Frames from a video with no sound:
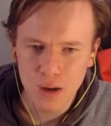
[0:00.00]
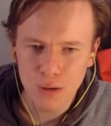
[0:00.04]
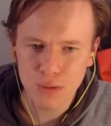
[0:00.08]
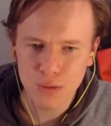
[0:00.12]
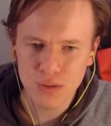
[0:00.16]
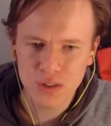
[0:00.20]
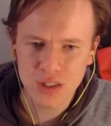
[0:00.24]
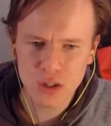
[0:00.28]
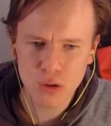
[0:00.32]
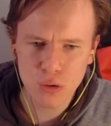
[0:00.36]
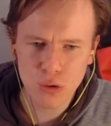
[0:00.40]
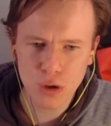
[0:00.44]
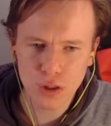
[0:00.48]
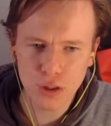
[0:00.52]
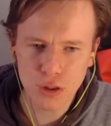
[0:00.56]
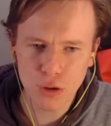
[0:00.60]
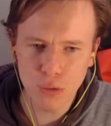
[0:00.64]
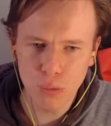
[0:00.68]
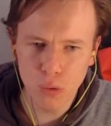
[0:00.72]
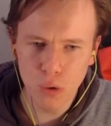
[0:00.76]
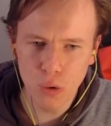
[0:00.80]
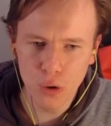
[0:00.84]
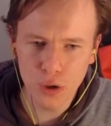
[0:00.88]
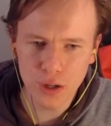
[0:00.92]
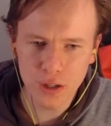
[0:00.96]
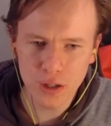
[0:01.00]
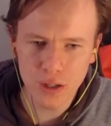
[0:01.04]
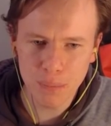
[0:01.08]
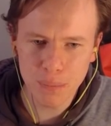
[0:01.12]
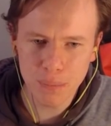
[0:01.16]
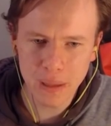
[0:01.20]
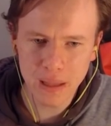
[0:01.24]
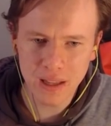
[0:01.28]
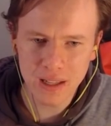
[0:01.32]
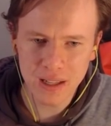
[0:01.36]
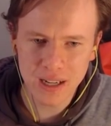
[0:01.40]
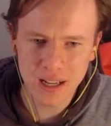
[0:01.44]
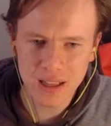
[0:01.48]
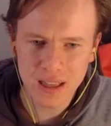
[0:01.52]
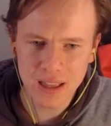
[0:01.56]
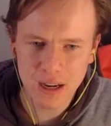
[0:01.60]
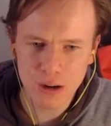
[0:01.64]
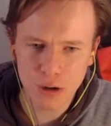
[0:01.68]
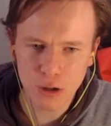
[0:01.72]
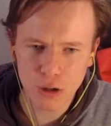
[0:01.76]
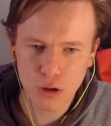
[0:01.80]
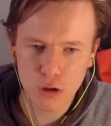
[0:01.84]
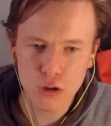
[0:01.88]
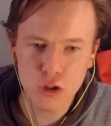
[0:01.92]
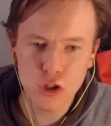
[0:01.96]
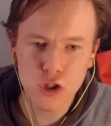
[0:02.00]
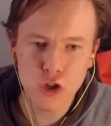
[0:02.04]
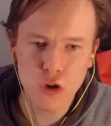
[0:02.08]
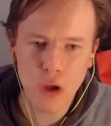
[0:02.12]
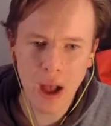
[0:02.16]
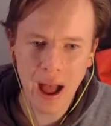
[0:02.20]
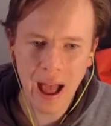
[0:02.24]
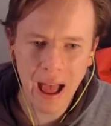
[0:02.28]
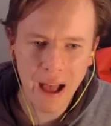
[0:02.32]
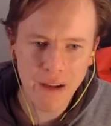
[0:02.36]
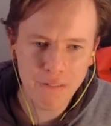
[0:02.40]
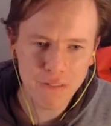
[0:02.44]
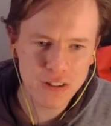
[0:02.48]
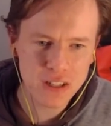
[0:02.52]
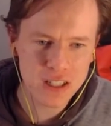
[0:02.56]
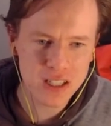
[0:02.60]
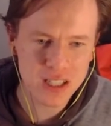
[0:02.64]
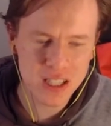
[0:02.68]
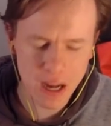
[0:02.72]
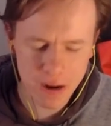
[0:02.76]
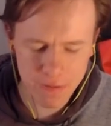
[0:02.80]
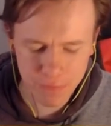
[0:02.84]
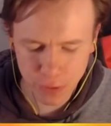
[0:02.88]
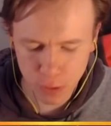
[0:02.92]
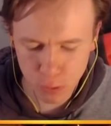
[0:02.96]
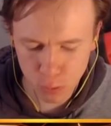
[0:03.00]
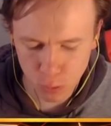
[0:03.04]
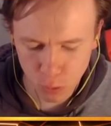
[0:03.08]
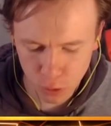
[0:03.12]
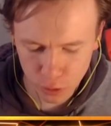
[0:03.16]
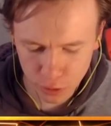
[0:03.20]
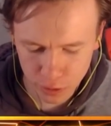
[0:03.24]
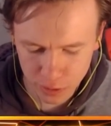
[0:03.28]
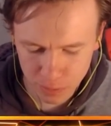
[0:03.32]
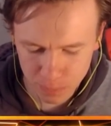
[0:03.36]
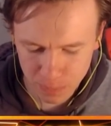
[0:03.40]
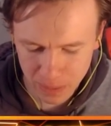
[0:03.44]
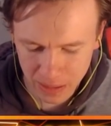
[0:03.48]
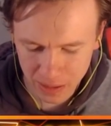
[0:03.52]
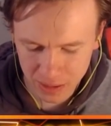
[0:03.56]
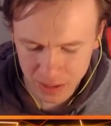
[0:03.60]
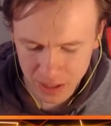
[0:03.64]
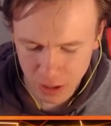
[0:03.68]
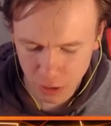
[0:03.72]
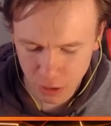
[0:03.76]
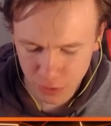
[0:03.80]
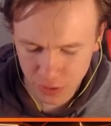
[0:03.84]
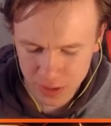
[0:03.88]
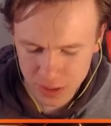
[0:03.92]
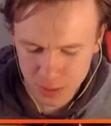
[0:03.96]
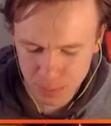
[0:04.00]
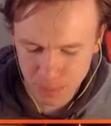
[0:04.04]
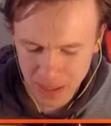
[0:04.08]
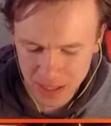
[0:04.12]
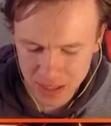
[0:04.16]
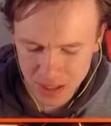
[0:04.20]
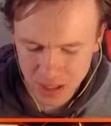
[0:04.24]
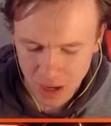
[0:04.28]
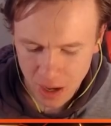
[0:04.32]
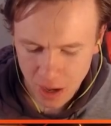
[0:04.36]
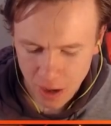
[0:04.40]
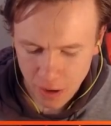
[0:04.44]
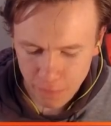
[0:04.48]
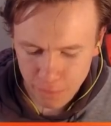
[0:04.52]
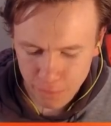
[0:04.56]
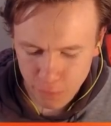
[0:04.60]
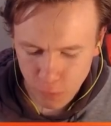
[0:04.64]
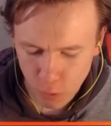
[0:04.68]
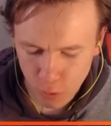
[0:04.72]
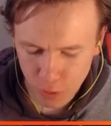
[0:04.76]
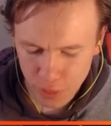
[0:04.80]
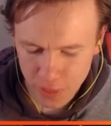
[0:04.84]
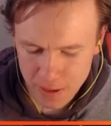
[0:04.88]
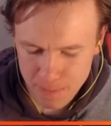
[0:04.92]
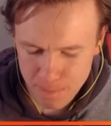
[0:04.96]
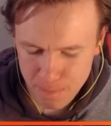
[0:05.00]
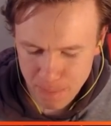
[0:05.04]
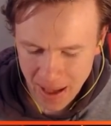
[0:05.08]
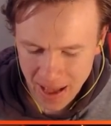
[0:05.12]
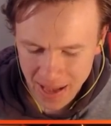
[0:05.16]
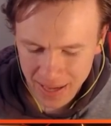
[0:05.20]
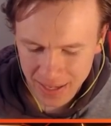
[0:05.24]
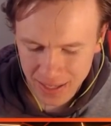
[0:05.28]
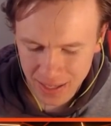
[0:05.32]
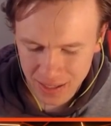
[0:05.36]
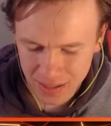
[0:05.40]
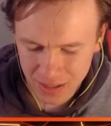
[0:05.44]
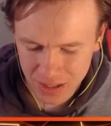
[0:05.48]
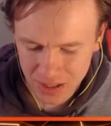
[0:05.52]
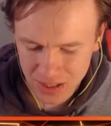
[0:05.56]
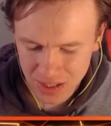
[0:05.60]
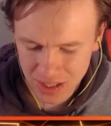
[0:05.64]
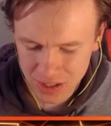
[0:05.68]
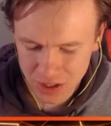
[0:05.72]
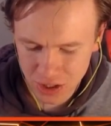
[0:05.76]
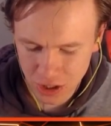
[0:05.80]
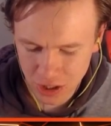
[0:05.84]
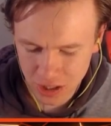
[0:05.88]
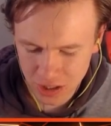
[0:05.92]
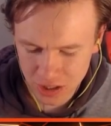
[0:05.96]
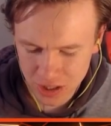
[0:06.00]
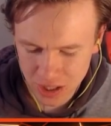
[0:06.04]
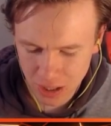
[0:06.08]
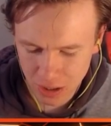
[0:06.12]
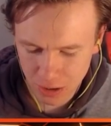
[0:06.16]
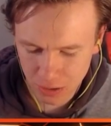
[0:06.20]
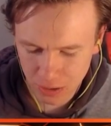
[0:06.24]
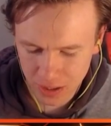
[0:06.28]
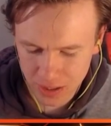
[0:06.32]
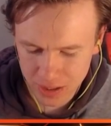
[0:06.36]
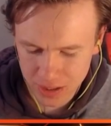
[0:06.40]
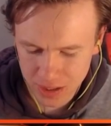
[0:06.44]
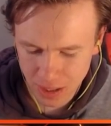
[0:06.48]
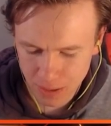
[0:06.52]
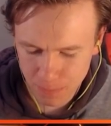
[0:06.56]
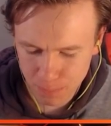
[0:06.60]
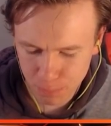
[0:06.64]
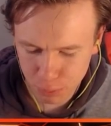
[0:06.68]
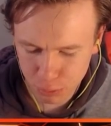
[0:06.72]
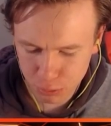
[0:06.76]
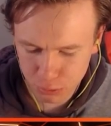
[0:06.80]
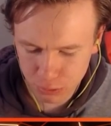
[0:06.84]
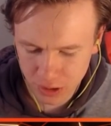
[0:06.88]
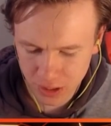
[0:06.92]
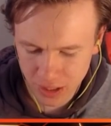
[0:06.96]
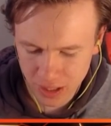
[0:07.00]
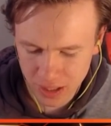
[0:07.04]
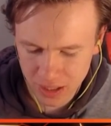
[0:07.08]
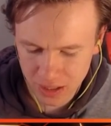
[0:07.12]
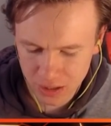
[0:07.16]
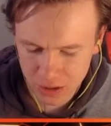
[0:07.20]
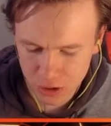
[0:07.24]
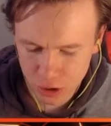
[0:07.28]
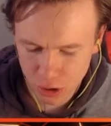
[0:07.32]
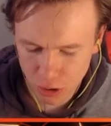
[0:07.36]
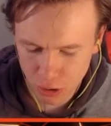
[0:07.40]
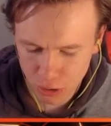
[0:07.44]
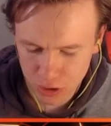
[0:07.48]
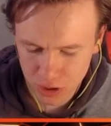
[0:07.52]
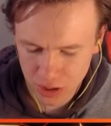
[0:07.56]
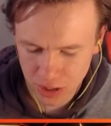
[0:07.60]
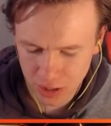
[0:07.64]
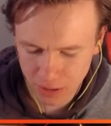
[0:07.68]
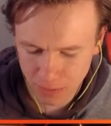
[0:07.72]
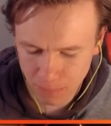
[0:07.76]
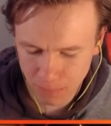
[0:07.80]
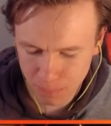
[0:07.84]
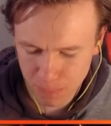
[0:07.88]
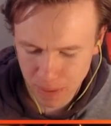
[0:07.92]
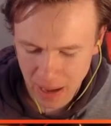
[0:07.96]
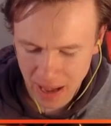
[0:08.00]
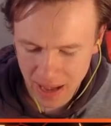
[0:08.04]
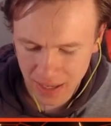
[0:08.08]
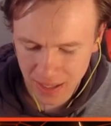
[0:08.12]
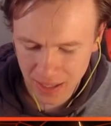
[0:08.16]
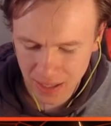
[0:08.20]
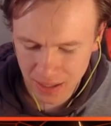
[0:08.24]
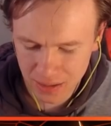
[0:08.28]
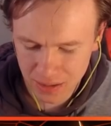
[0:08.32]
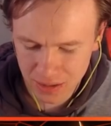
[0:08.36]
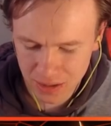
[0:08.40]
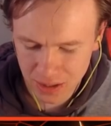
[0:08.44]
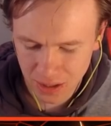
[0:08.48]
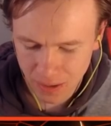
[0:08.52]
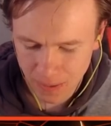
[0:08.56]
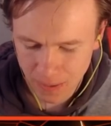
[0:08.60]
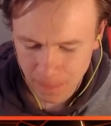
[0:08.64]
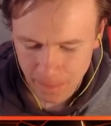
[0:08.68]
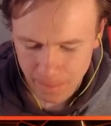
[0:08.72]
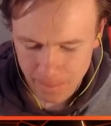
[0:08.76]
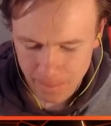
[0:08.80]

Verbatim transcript: We've still got the Warden ability. There it goes. You have to save the Warden ability on this base for the back end because, as you can tell, it's a pretty toxic back end.